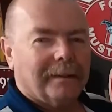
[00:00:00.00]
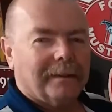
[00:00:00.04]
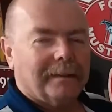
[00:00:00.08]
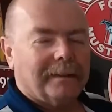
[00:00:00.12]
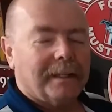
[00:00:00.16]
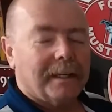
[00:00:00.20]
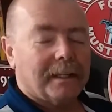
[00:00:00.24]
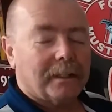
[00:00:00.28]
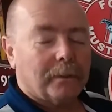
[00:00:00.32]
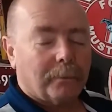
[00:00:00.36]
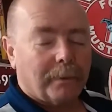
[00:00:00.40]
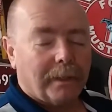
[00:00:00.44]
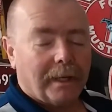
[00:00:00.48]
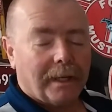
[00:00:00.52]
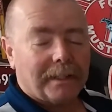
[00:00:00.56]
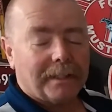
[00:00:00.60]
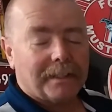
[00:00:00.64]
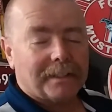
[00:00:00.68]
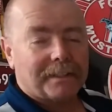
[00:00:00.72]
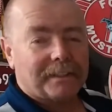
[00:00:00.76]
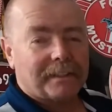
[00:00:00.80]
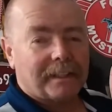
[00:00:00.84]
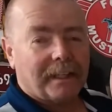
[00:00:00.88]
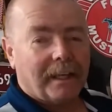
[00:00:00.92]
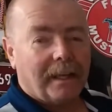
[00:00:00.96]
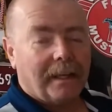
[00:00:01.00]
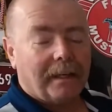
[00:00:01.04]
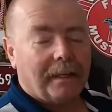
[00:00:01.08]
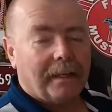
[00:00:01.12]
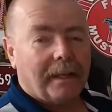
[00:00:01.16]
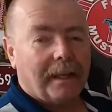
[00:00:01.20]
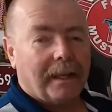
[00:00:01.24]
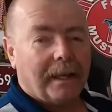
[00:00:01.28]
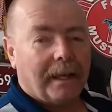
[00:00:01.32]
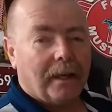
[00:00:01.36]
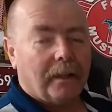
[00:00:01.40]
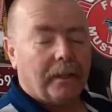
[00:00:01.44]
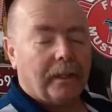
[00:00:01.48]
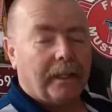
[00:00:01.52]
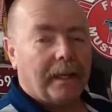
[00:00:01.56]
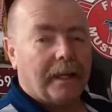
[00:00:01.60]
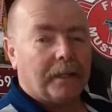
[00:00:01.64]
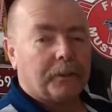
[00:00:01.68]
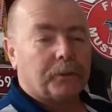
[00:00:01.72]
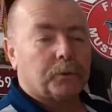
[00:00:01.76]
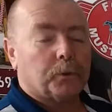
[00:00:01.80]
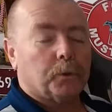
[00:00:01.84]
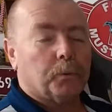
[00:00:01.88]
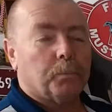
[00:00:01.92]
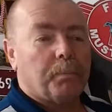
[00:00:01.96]
Now that we understand how the
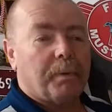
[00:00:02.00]
actual